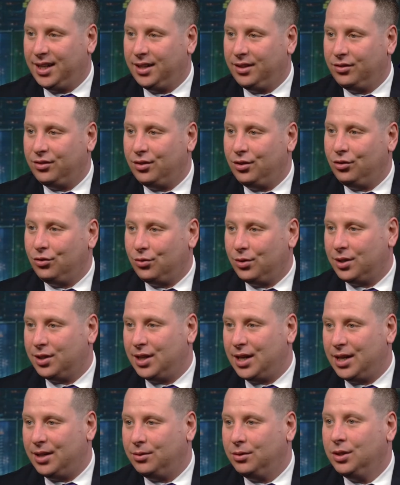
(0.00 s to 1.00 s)
in his district
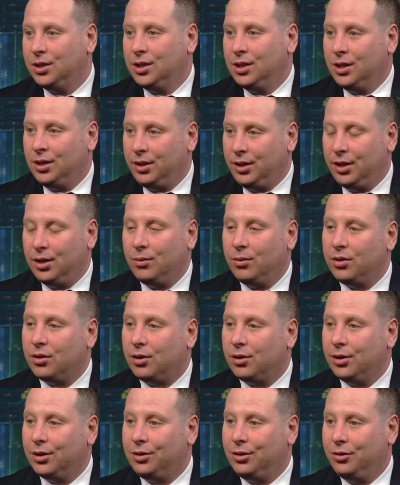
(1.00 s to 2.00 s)
now, you know, with
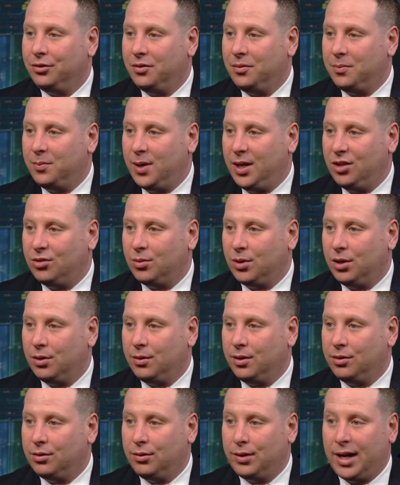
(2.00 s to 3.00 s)
articles of impeachment
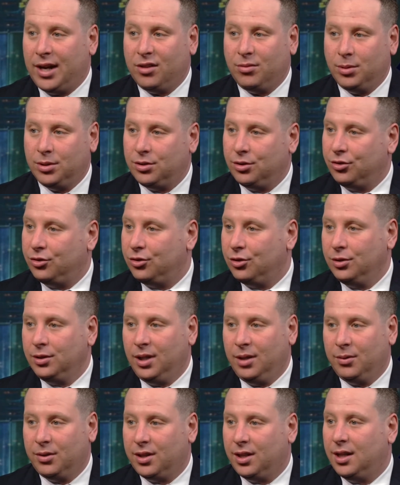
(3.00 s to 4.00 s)
going through the House, but there's
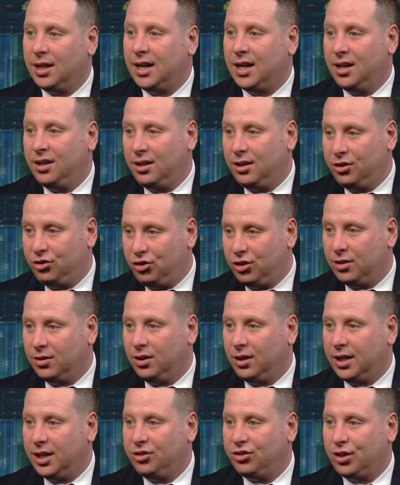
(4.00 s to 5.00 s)
certainly with a, lot, a, a Chair
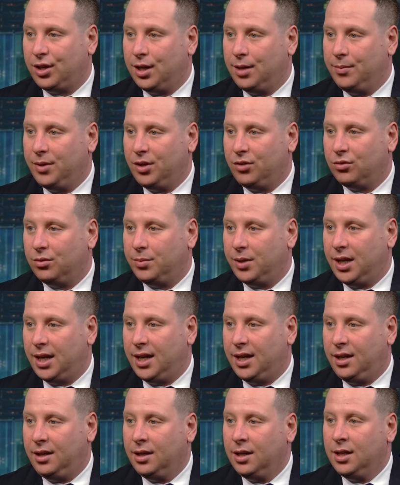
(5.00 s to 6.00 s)
Elijah Cummings will be
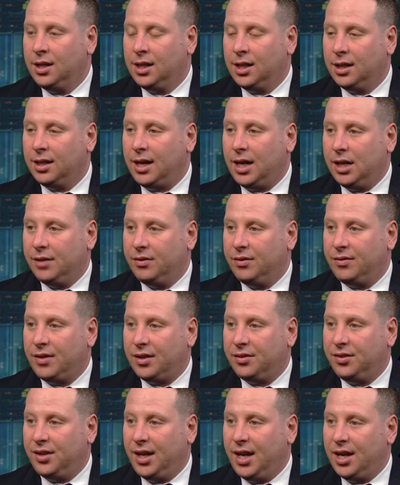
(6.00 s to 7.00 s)
a lot of
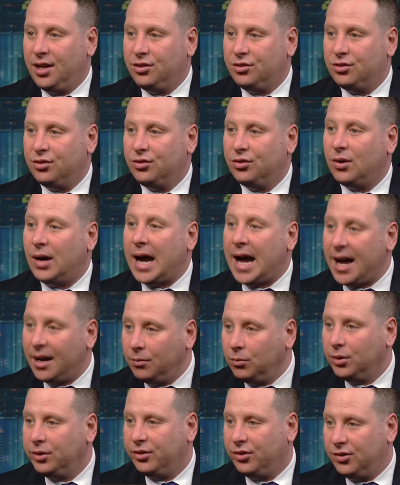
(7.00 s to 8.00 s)
investigation. So I
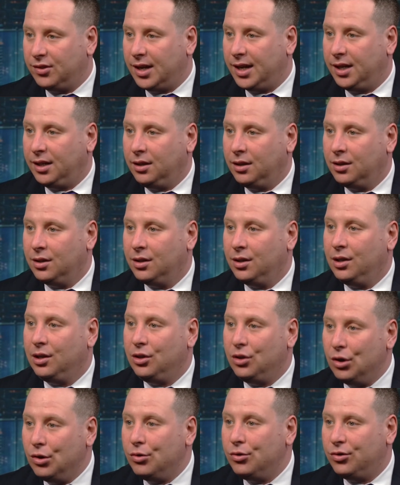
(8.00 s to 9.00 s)
would say
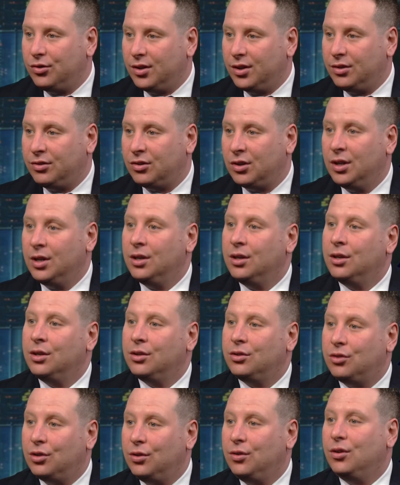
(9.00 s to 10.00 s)
use this
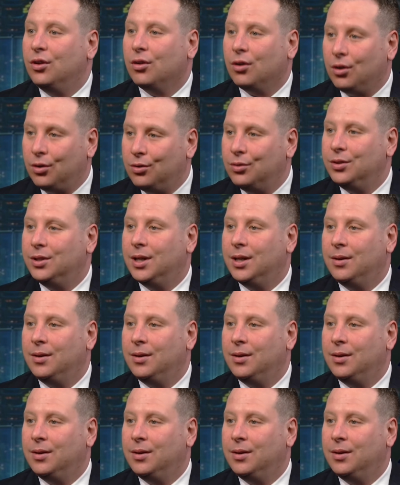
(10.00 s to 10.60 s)
to your own